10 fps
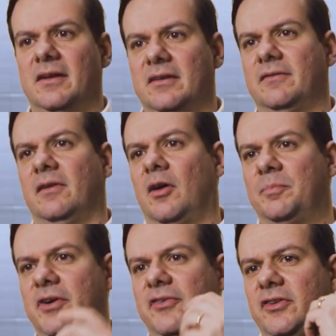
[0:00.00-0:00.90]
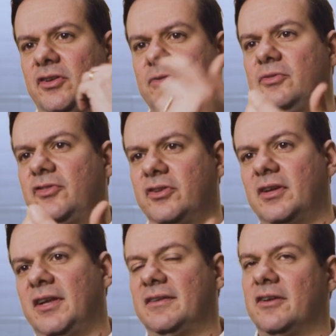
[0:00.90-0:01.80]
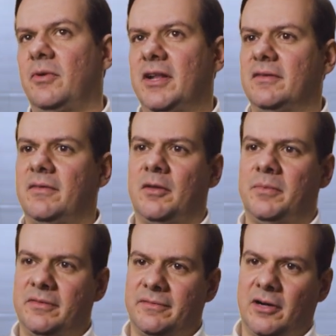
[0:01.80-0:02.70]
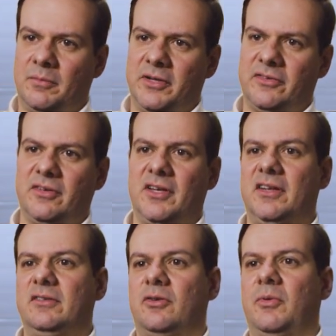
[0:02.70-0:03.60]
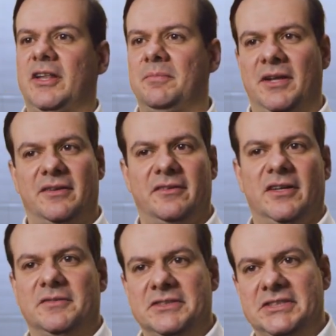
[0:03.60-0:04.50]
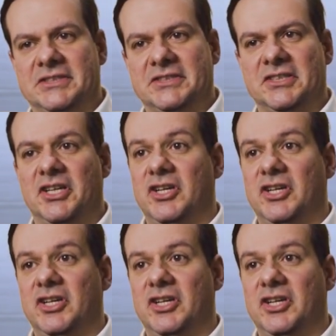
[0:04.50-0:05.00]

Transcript: Developers use integrated development environments to create meta services,